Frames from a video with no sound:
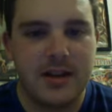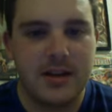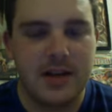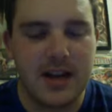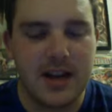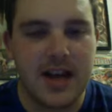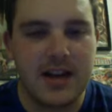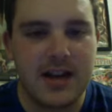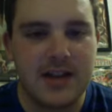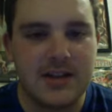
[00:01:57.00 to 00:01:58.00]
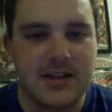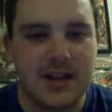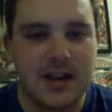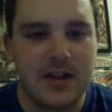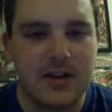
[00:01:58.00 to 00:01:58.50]
again, he's
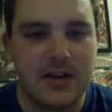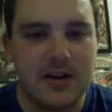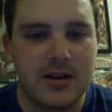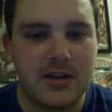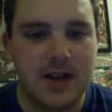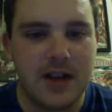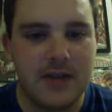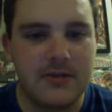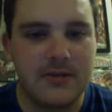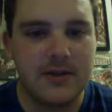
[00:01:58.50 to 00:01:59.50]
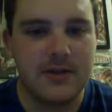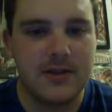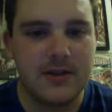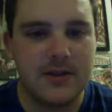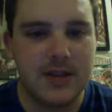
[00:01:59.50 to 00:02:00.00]
another tough
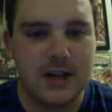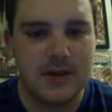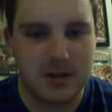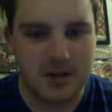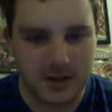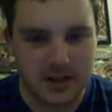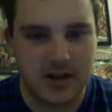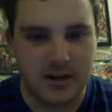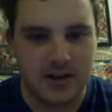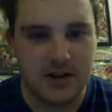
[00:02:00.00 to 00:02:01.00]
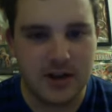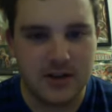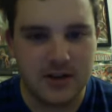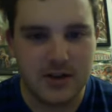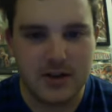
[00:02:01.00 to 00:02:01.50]
son of a bitch to kill.
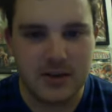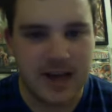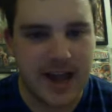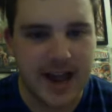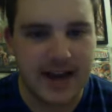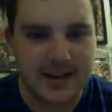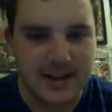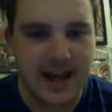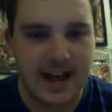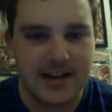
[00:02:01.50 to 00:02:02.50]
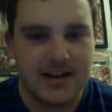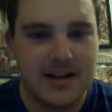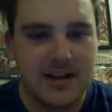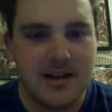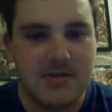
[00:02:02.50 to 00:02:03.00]
Also, he can't die.
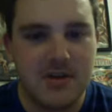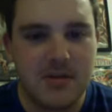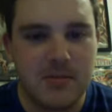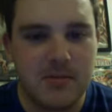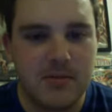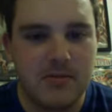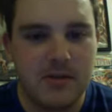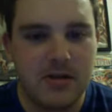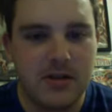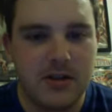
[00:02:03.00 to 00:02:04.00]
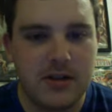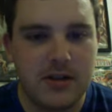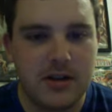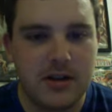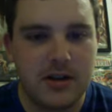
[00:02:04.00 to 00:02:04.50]
He'll get
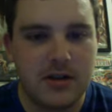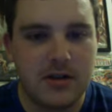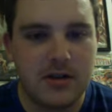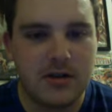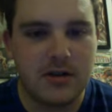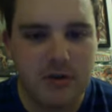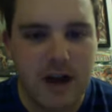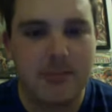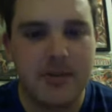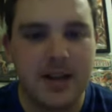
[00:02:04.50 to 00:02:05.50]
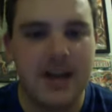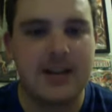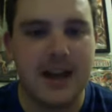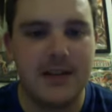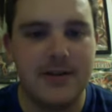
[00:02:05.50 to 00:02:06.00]
the crap kicked
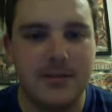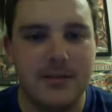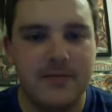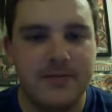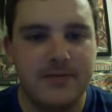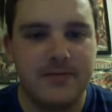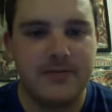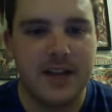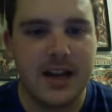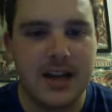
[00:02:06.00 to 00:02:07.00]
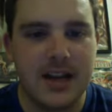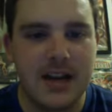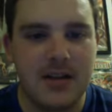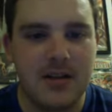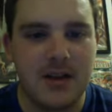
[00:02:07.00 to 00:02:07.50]
out of him, and
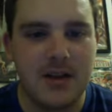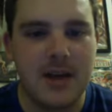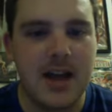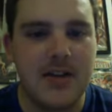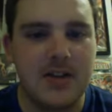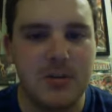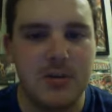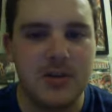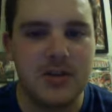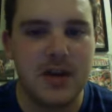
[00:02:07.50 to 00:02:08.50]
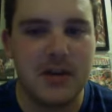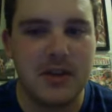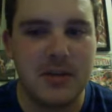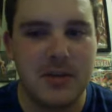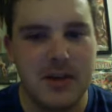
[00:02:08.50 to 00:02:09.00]
yet he may have some bruises and
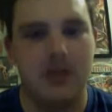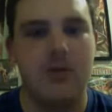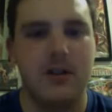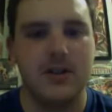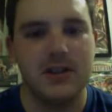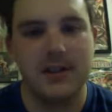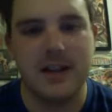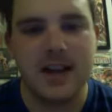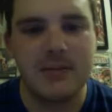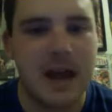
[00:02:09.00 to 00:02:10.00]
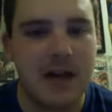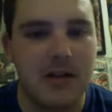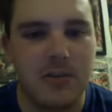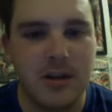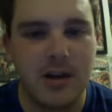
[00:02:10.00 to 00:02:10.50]
everything. But then, of course, in the next panel,
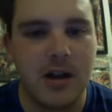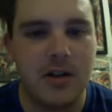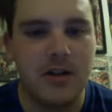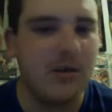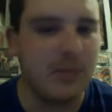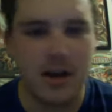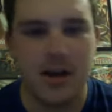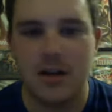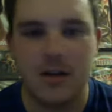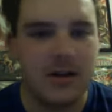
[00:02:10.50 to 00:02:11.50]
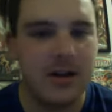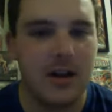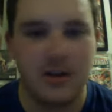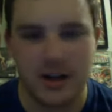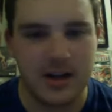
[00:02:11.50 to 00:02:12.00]
they'll be all
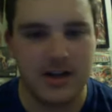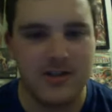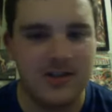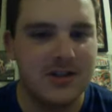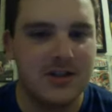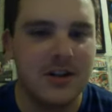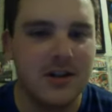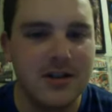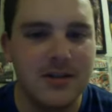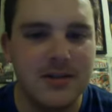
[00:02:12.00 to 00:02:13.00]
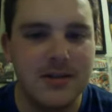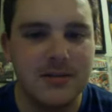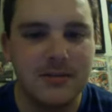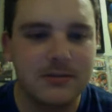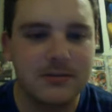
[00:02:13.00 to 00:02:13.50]
good, because since they're cartoons.
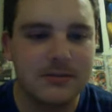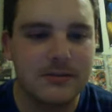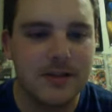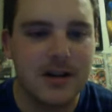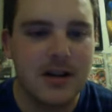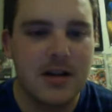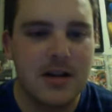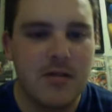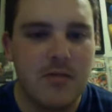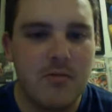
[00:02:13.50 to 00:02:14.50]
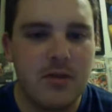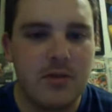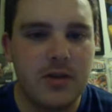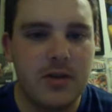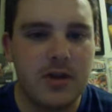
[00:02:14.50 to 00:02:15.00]
But
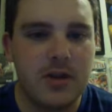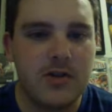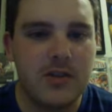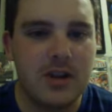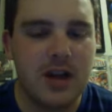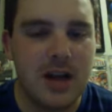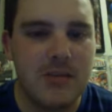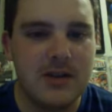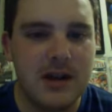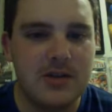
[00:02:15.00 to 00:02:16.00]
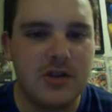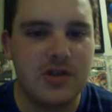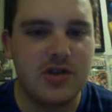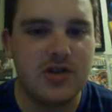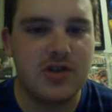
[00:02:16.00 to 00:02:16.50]
if it comes down to
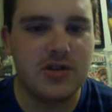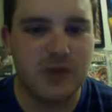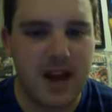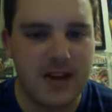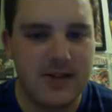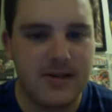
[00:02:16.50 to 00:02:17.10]
strength,